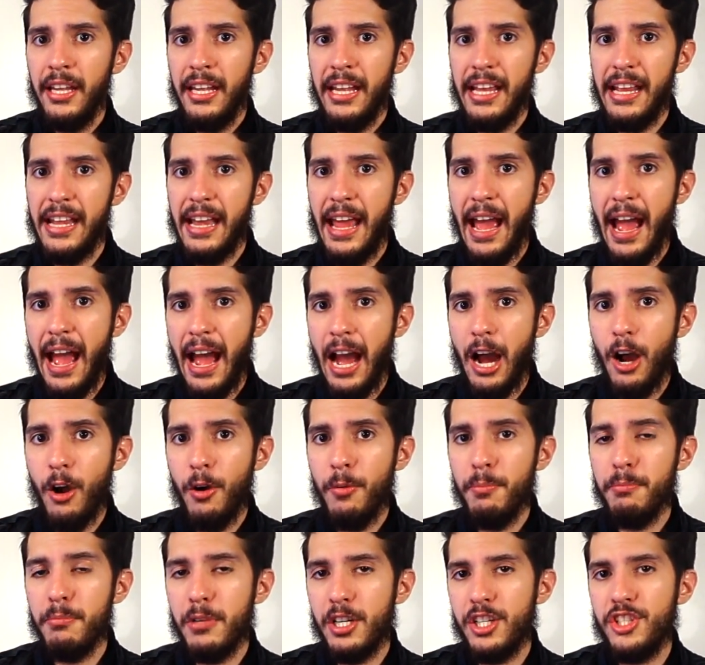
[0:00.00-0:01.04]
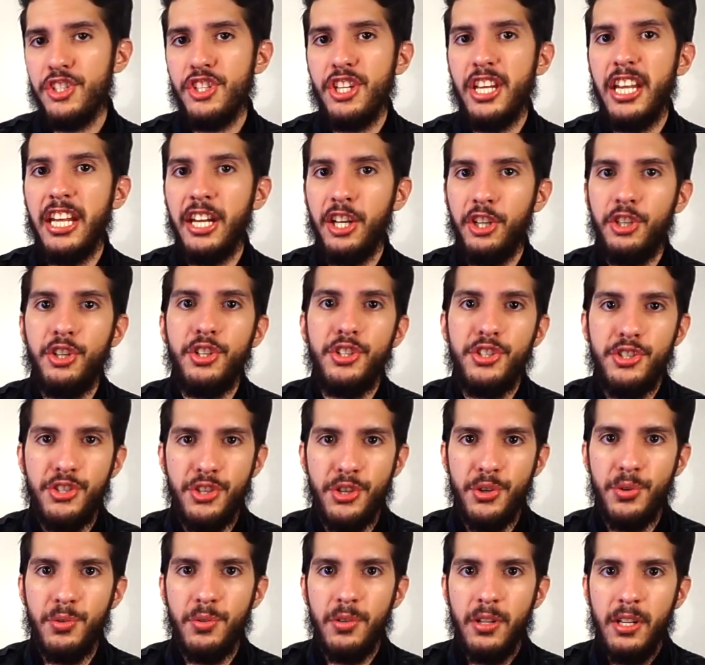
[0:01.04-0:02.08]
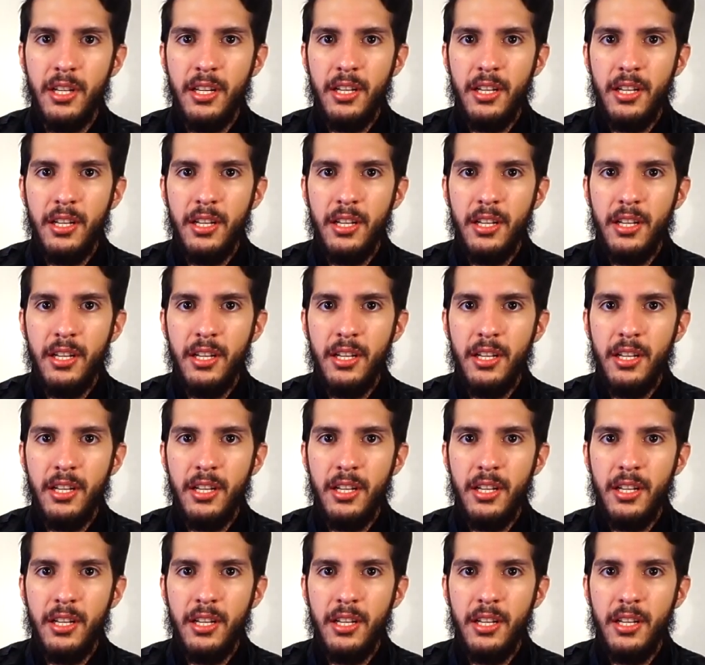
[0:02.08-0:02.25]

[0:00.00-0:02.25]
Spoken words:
and how much it hurt you.